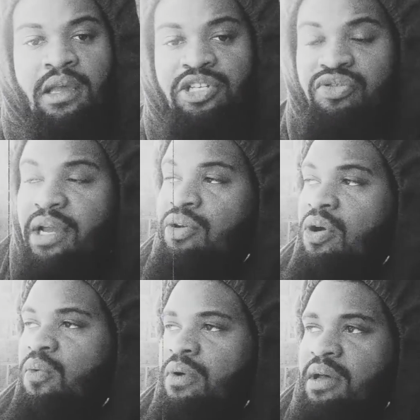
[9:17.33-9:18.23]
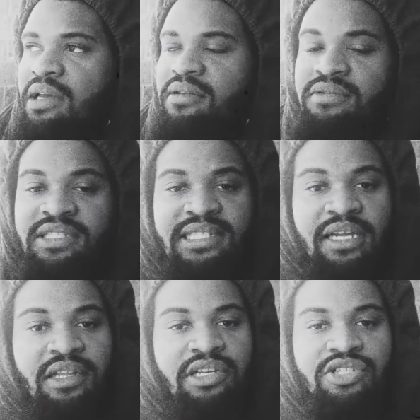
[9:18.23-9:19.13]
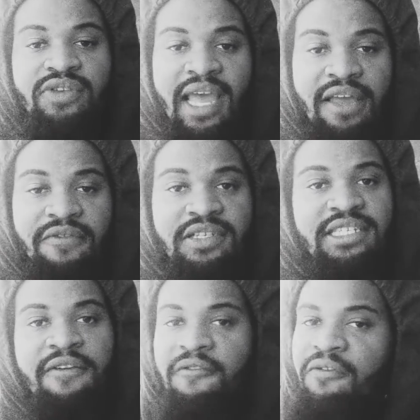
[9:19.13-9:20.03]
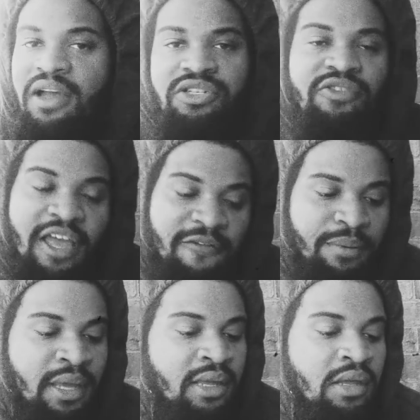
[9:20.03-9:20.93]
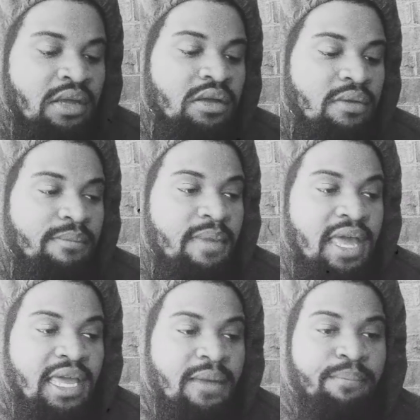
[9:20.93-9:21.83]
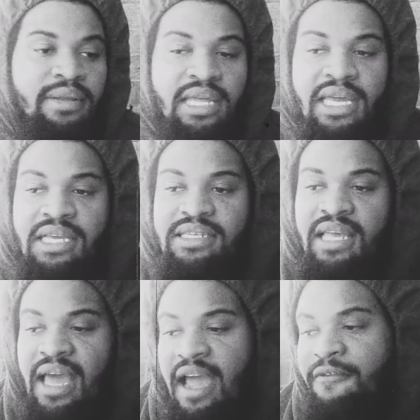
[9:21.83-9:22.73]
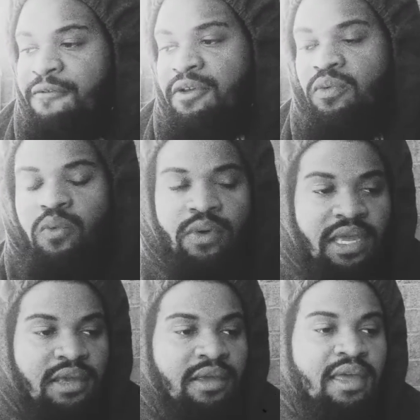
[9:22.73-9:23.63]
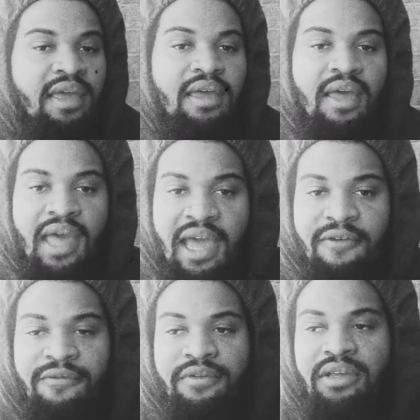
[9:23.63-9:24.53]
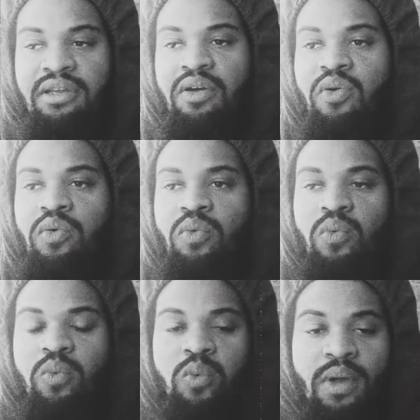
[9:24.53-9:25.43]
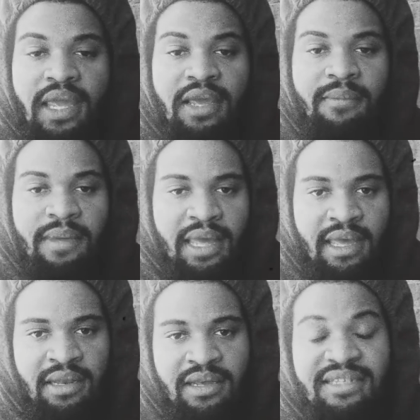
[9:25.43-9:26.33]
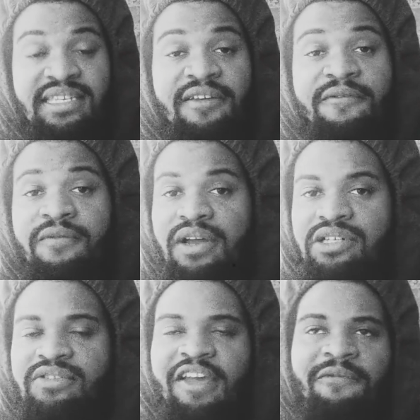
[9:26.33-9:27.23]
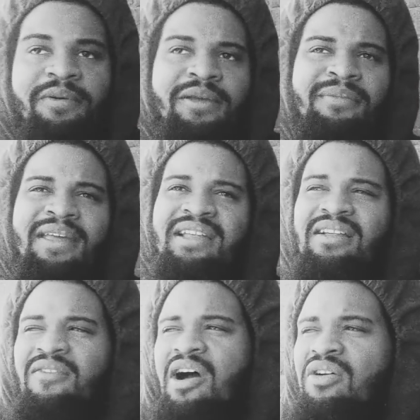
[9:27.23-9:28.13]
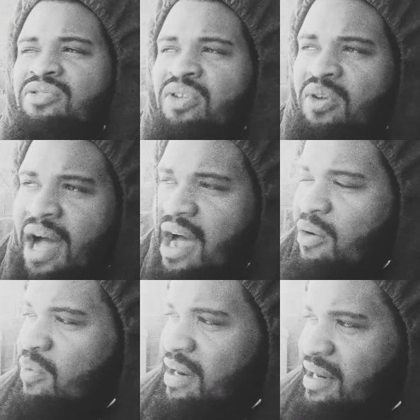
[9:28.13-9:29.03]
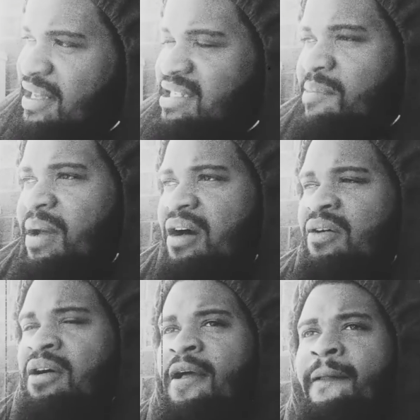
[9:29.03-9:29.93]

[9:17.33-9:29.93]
Tre Norwood, still at the draft, seventh round draft pick, making plays every week. Every week, man. Seventh round draft pick, man. I don't know how what it is about